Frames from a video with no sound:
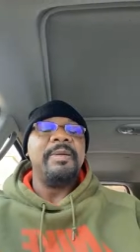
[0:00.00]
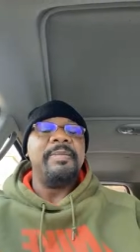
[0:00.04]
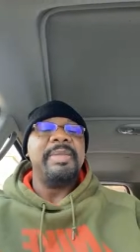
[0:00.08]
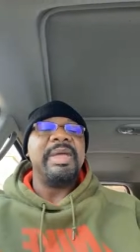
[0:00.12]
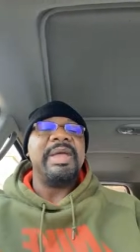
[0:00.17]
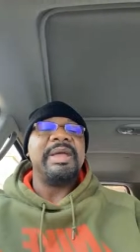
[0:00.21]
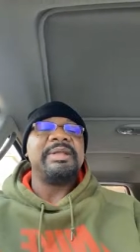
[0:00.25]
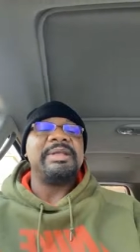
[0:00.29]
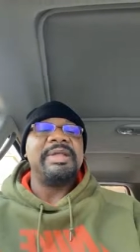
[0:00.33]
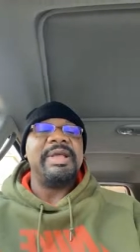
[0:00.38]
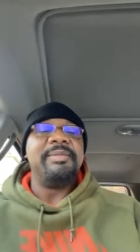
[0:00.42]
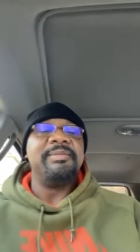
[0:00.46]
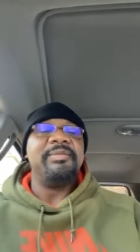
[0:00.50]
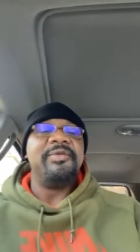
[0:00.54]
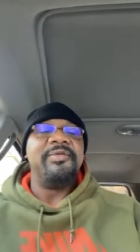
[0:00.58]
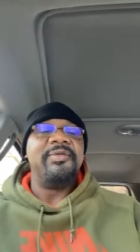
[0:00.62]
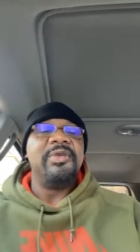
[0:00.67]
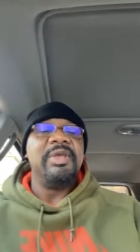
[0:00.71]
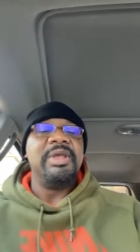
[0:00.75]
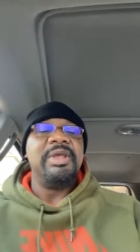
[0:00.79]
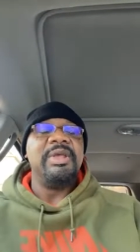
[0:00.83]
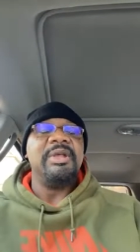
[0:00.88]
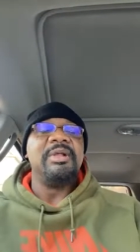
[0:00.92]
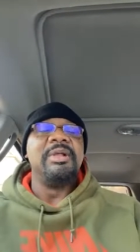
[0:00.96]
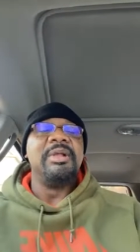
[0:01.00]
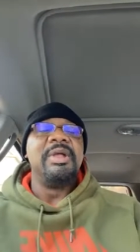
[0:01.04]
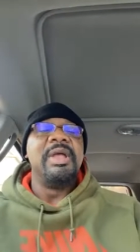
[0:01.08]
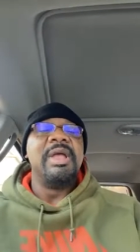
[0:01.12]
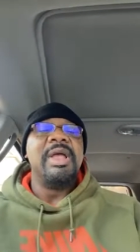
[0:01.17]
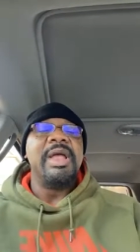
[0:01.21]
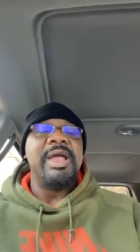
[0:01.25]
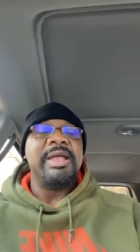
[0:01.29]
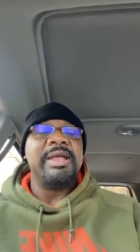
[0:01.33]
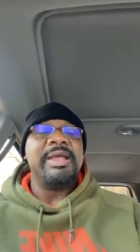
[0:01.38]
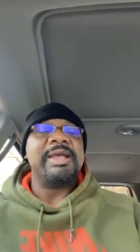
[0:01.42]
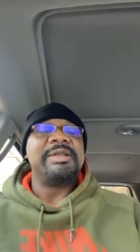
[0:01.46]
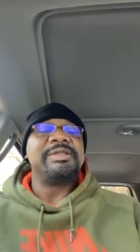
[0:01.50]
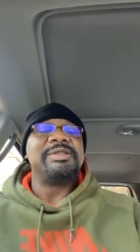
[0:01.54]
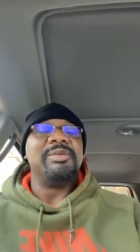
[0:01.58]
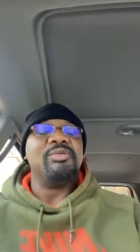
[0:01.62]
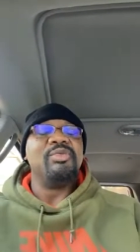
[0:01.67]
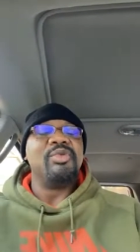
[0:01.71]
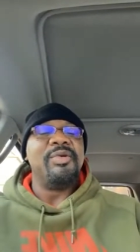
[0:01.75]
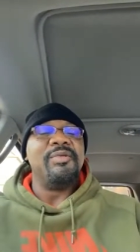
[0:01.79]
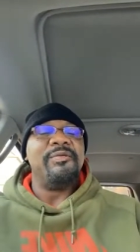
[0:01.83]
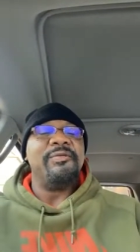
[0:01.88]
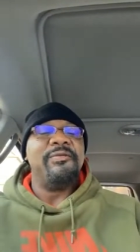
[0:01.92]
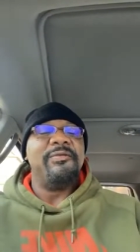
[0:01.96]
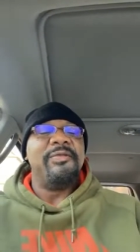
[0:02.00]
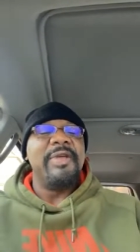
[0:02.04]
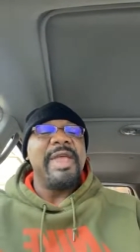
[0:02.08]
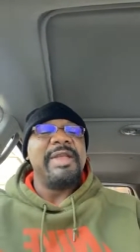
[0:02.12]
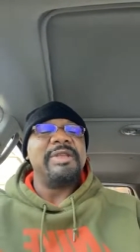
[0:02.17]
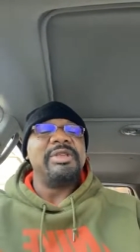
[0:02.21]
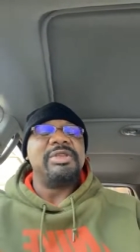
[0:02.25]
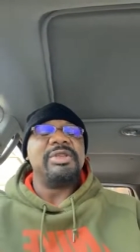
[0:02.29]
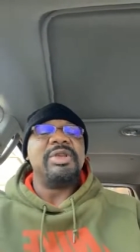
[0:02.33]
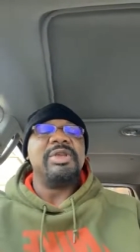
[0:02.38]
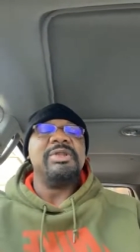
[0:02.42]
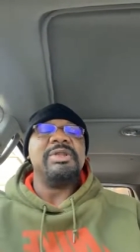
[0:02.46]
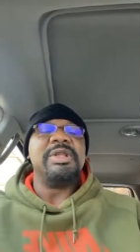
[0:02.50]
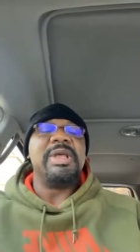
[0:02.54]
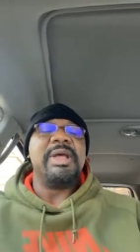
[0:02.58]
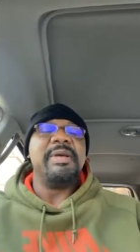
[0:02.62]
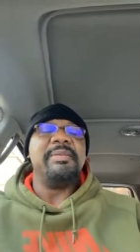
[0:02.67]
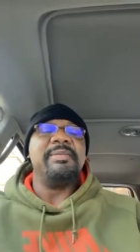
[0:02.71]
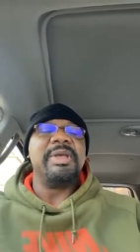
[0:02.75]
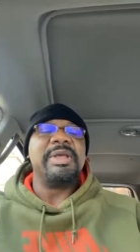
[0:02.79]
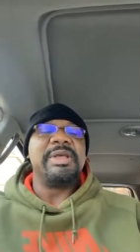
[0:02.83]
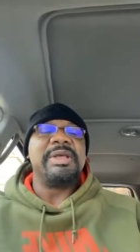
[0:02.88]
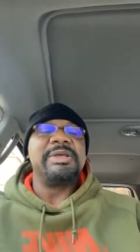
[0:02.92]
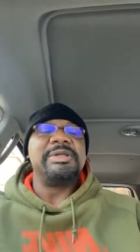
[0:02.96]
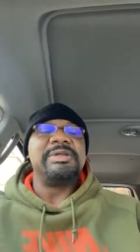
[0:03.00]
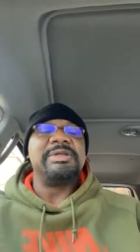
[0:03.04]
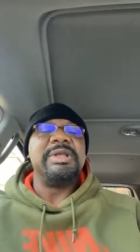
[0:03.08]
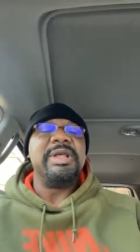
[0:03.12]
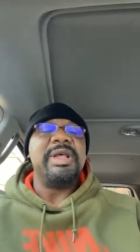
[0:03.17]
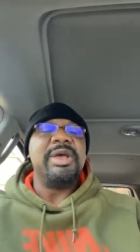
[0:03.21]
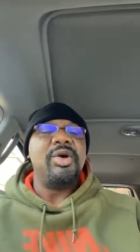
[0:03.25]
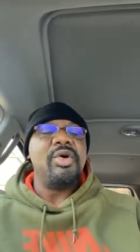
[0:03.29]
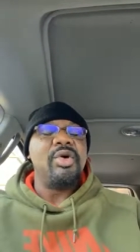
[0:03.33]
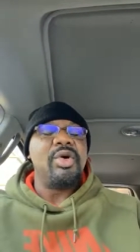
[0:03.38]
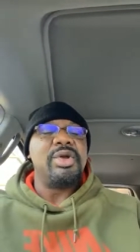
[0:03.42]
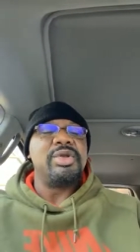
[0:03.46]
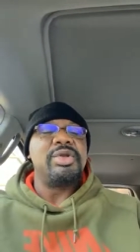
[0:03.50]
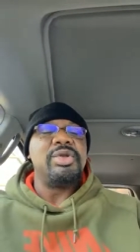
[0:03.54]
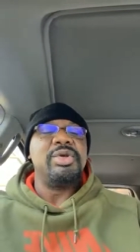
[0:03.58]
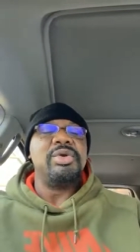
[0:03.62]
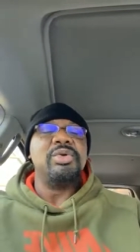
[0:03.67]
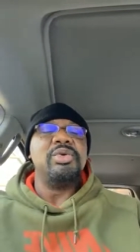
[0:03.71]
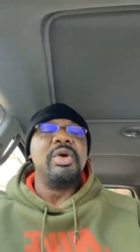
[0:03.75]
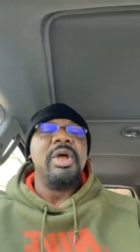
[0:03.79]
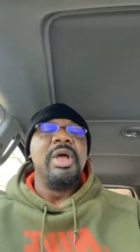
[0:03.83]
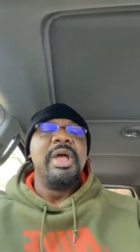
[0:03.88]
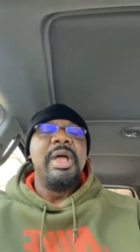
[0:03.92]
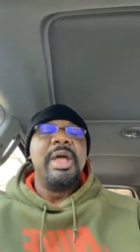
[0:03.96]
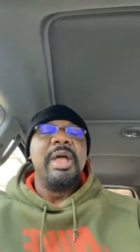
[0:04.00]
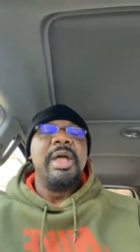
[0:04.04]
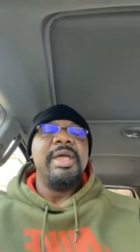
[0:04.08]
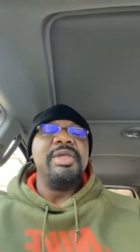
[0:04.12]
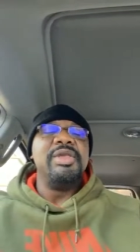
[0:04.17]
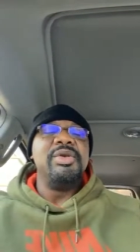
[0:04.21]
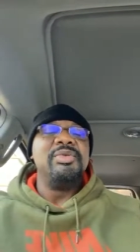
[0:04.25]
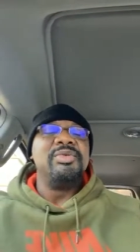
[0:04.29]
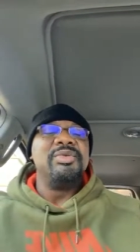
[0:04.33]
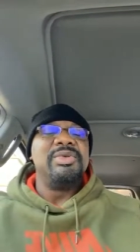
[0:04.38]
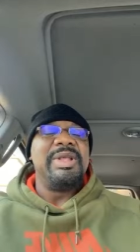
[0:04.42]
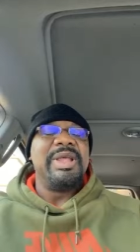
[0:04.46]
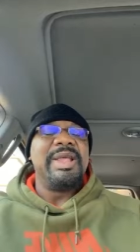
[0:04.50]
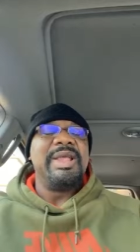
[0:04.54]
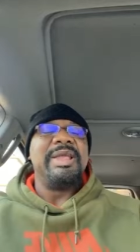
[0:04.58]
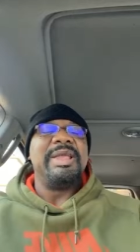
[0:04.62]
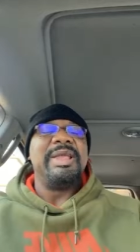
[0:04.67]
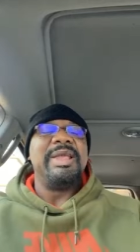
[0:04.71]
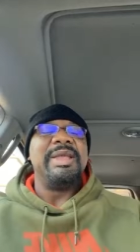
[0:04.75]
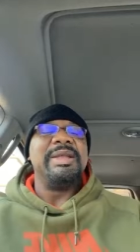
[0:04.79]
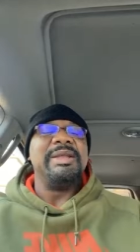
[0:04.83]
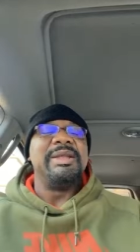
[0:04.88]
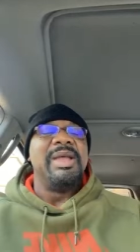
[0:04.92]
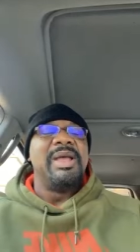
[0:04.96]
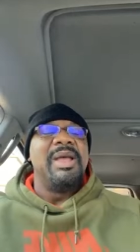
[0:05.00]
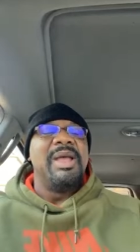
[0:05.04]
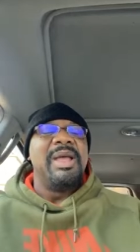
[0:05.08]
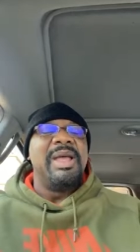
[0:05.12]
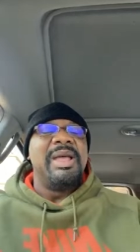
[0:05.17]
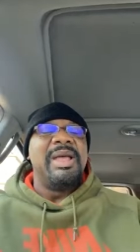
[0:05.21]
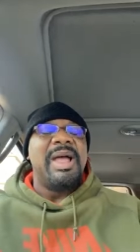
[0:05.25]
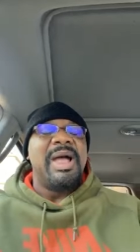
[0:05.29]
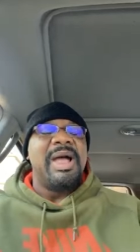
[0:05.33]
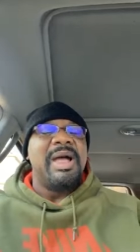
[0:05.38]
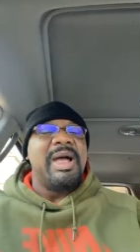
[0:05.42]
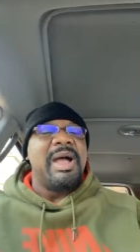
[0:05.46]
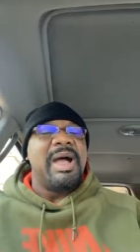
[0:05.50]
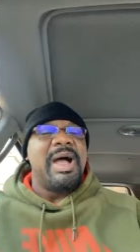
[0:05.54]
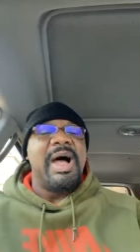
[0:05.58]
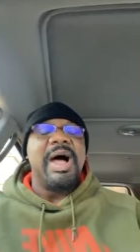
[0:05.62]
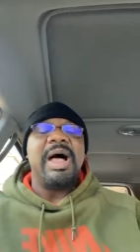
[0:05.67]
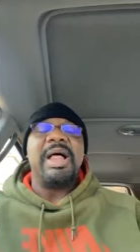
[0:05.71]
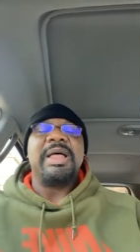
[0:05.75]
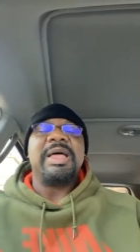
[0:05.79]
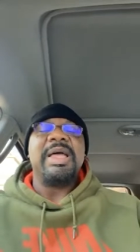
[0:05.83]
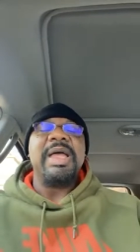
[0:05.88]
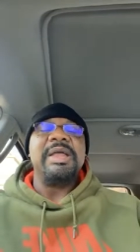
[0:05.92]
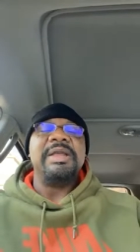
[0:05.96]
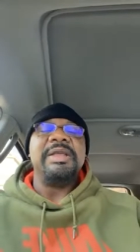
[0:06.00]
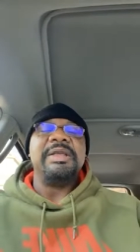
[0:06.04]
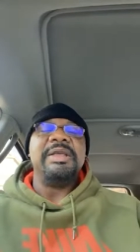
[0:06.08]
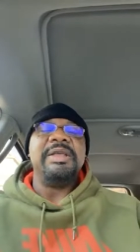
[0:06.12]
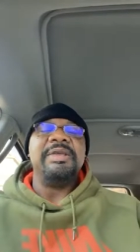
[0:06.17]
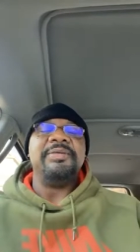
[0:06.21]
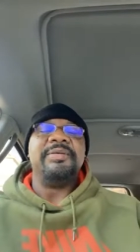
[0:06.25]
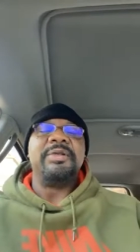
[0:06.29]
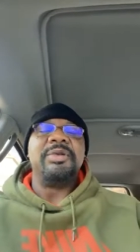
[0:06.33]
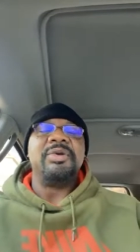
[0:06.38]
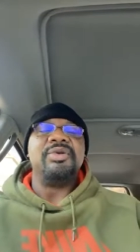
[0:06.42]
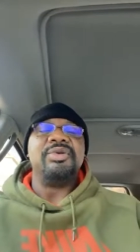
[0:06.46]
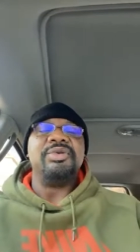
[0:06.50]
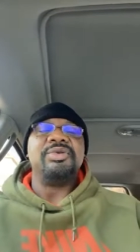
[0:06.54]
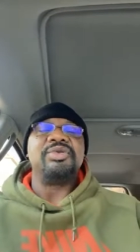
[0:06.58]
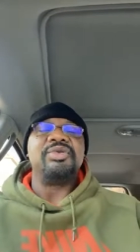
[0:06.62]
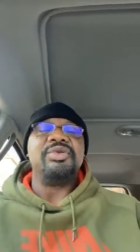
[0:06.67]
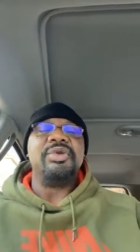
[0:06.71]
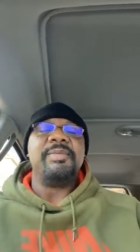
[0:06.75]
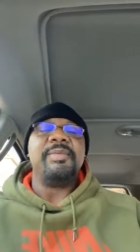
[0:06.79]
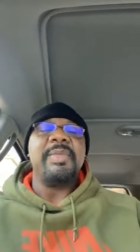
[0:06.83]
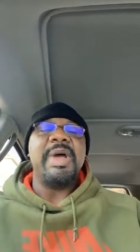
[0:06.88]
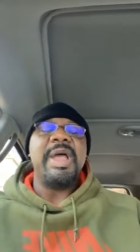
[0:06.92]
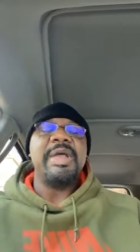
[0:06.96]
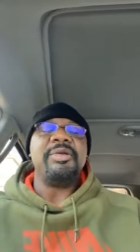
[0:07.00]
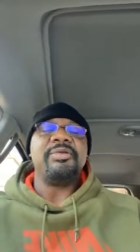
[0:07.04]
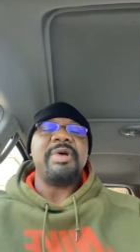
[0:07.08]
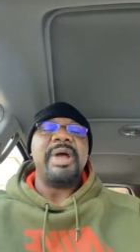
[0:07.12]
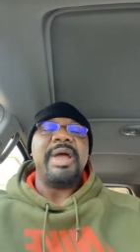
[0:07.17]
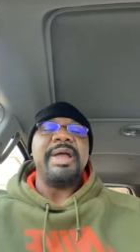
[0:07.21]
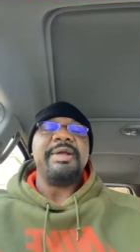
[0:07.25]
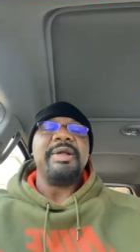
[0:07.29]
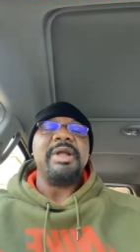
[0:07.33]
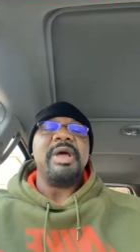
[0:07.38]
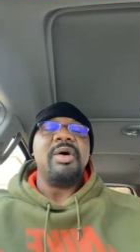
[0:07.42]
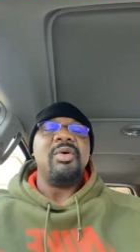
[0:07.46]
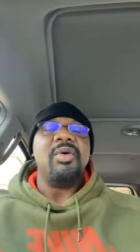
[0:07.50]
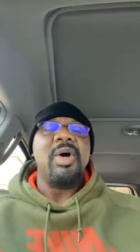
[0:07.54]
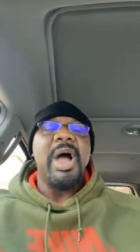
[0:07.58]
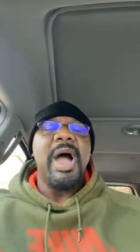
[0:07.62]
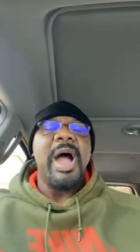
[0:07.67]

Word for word: to make them feel and get some revenge on them because they hurt you and you thinking all kind of evil going through your mind right now.